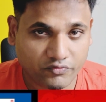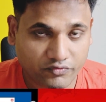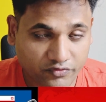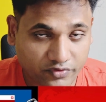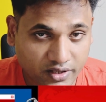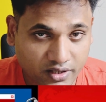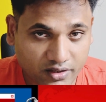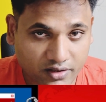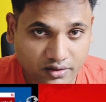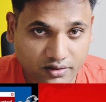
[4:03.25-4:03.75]

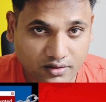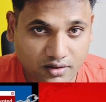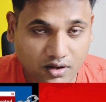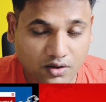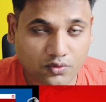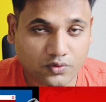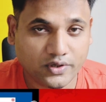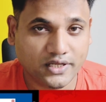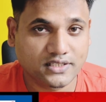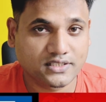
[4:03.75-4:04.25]
we
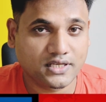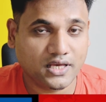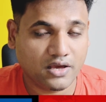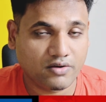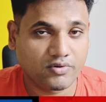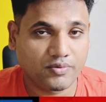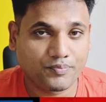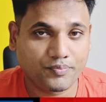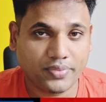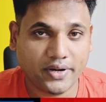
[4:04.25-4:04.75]
nowadays
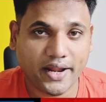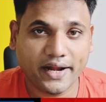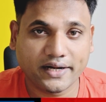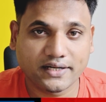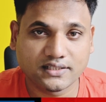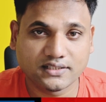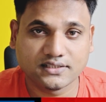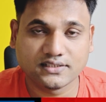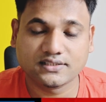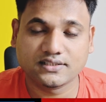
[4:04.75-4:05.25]
have a
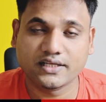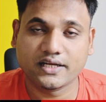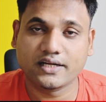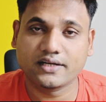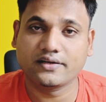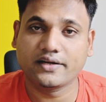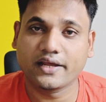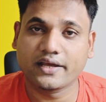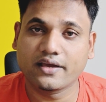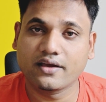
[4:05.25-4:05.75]
practice
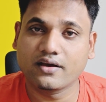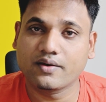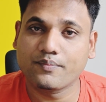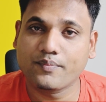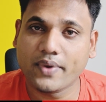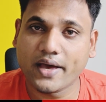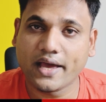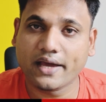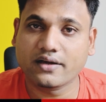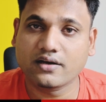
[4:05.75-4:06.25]
that taking a
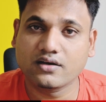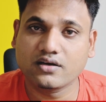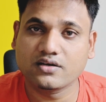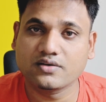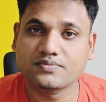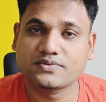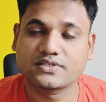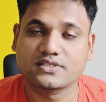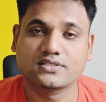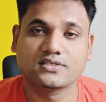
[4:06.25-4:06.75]

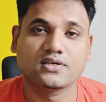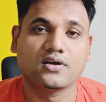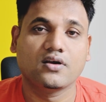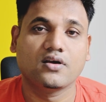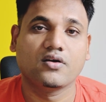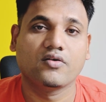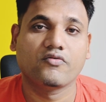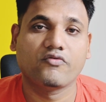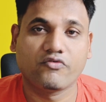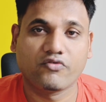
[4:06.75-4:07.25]
backups
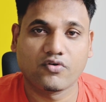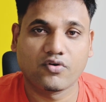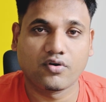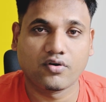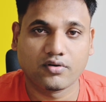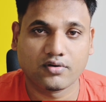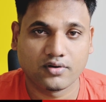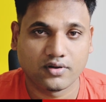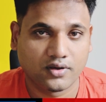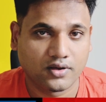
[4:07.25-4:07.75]

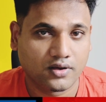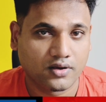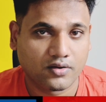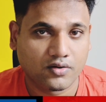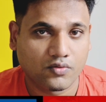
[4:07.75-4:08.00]
for